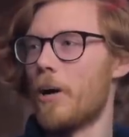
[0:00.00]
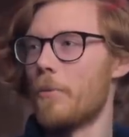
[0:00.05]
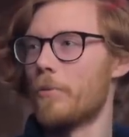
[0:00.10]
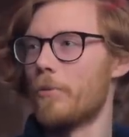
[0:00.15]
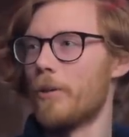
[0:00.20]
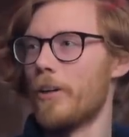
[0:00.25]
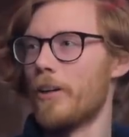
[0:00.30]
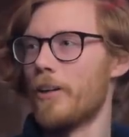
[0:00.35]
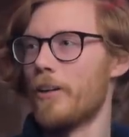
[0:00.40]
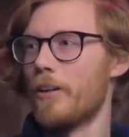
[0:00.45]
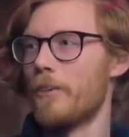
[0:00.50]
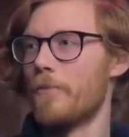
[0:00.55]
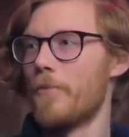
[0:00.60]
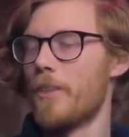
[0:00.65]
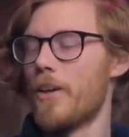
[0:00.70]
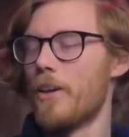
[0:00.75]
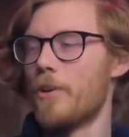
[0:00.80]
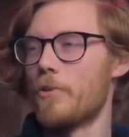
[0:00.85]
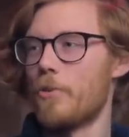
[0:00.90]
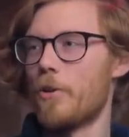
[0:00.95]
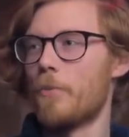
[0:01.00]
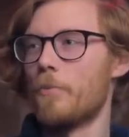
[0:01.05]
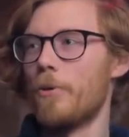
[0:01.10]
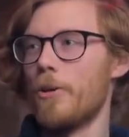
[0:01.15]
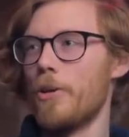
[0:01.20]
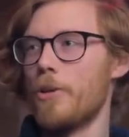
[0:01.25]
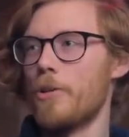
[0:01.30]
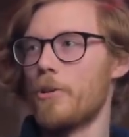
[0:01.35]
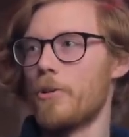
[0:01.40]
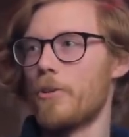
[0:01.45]
operator. So I'm
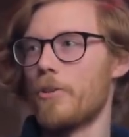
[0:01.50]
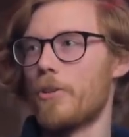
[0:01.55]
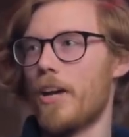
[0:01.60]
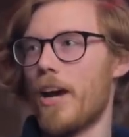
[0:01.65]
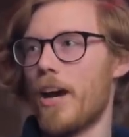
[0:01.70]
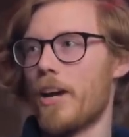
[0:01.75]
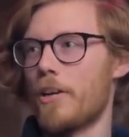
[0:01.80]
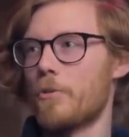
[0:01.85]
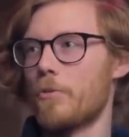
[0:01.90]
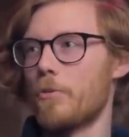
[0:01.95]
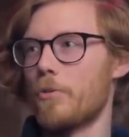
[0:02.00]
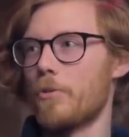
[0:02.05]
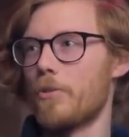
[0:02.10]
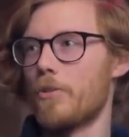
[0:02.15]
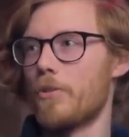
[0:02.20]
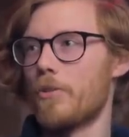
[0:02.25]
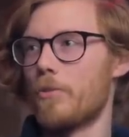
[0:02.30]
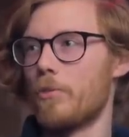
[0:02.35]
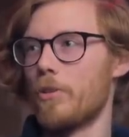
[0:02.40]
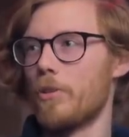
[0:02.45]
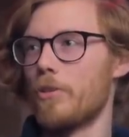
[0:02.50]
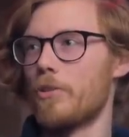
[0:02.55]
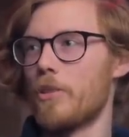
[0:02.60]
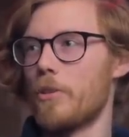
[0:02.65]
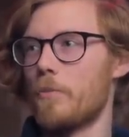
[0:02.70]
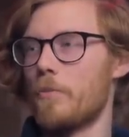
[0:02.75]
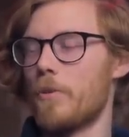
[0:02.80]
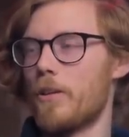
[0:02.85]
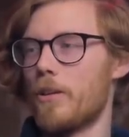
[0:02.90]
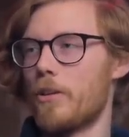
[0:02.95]
pretty sure the actual, the real
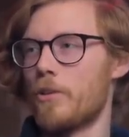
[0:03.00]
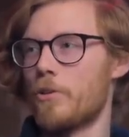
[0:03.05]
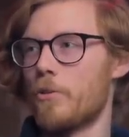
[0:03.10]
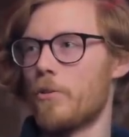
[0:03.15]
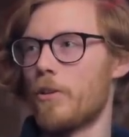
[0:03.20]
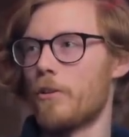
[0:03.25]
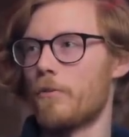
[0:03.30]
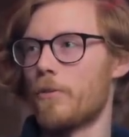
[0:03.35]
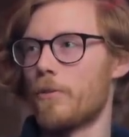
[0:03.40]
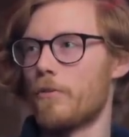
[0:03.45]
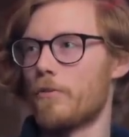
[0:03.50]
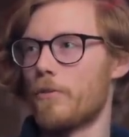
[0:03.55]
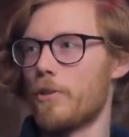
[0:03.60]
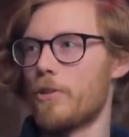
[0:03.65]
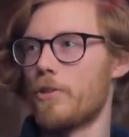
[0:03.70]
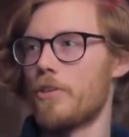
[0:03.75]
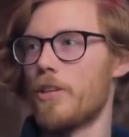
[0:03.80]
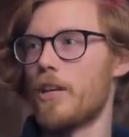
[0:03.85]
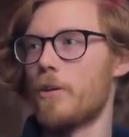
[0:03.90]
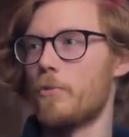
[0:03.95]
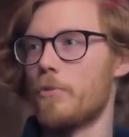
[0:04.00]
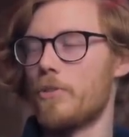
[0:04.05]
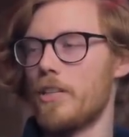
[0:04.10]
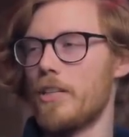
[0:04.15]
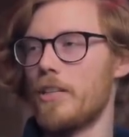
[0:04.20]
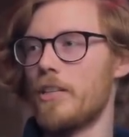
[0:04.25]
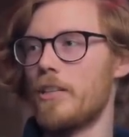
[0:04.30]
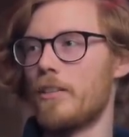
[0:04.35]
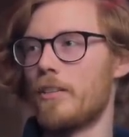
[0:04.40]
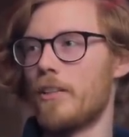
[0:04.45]
DP that showed up for the first day was
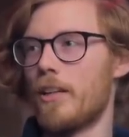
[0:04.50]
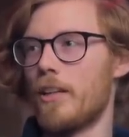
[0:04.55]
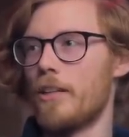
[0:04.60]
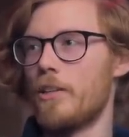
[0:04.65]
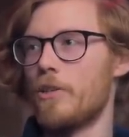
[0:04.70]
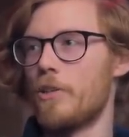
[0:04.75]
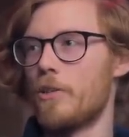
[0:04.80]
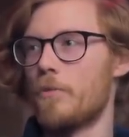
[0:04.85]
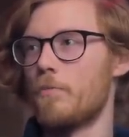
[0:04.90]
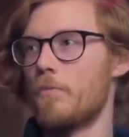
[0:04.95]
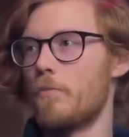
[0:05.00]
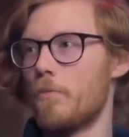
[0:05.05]
Eaton, and he just